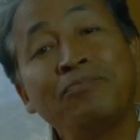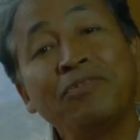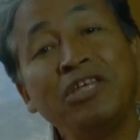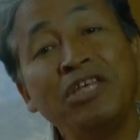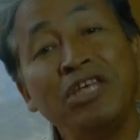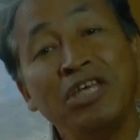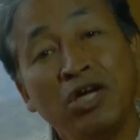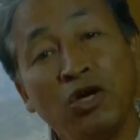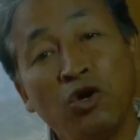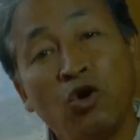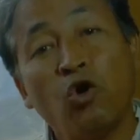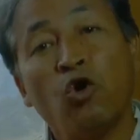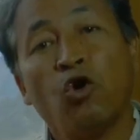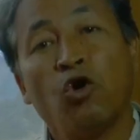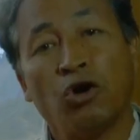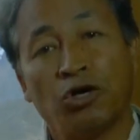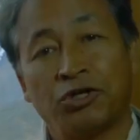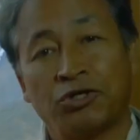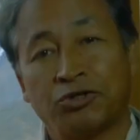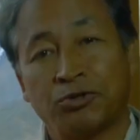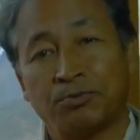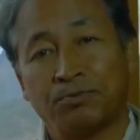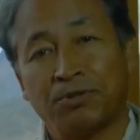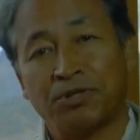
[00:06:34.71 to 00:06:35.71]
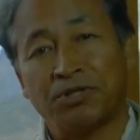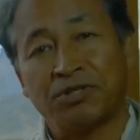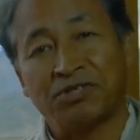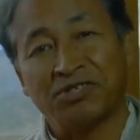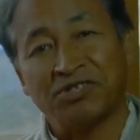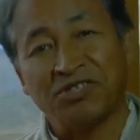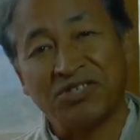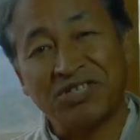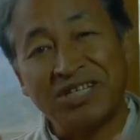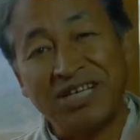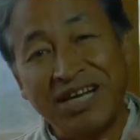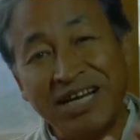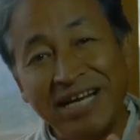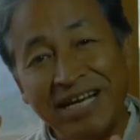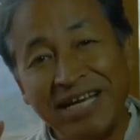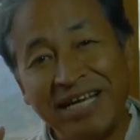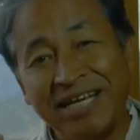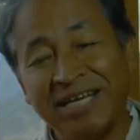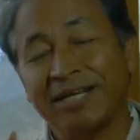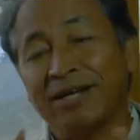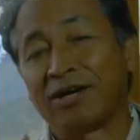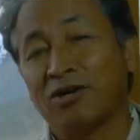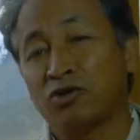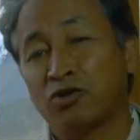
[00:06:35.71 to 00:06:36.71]
eco-entrepreneurs,
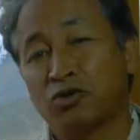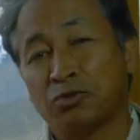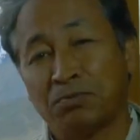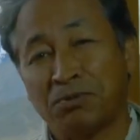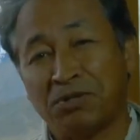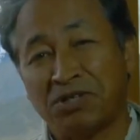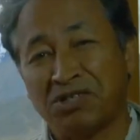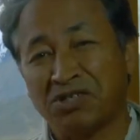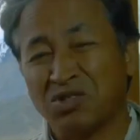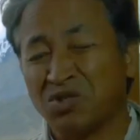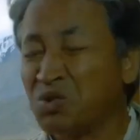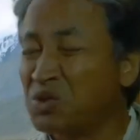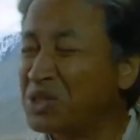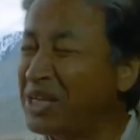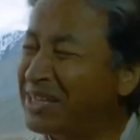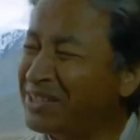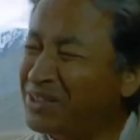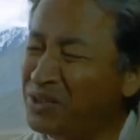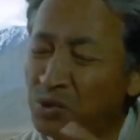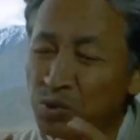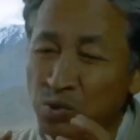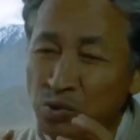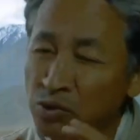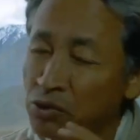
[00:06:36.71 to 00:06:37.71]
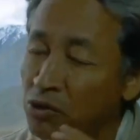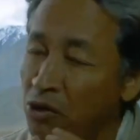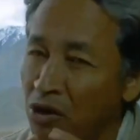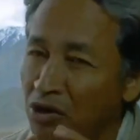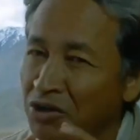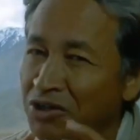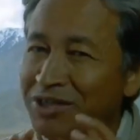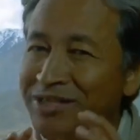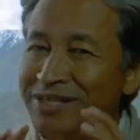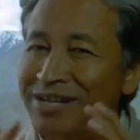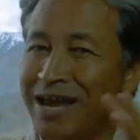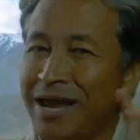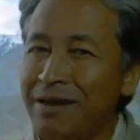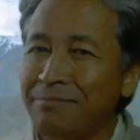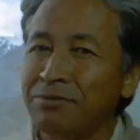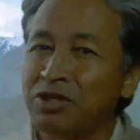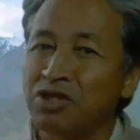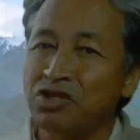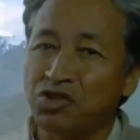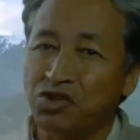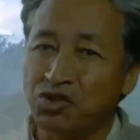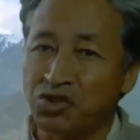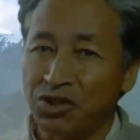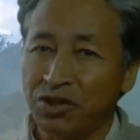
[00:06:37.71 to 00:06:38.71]
green entrepreneurs that do not
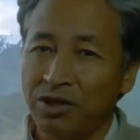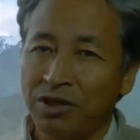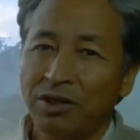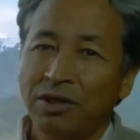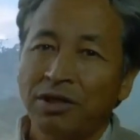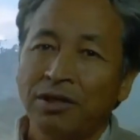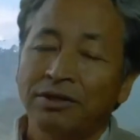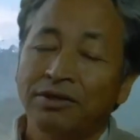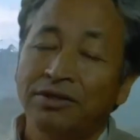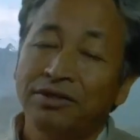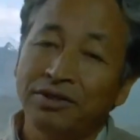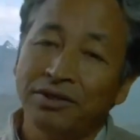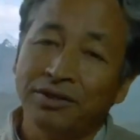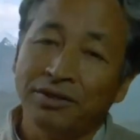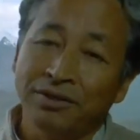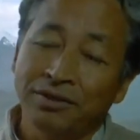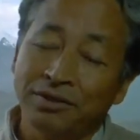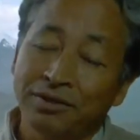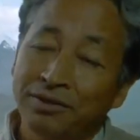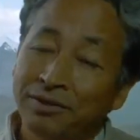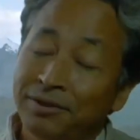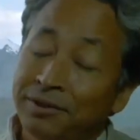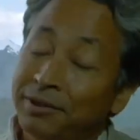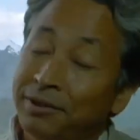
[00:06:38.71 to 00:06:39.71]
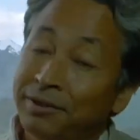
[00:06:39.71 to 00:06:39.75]
damage the